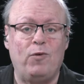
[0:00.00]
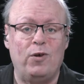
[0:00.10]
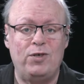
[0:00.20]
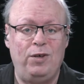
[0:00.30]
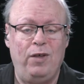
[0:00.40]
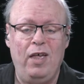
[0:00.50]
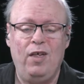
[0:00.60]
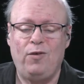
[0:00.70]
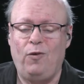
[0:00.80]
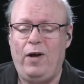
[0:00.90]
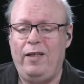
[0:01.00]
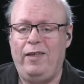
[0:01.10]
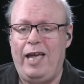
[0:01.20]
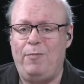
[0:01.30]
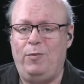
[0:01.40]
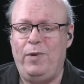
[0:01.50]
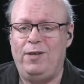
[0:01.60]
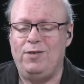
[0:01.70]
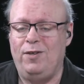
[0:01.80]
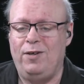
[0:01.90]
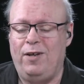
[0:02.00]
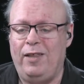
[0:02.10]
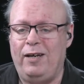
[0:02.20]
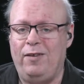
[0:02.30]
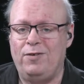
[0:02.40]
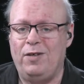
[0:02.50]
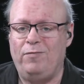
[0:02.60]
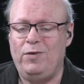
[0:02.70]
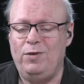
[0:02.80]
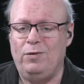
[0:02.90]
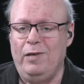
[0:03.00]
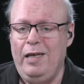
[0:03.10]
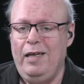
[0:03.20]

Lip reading: course, you throw on the Apple Pencil and all that other stuff too.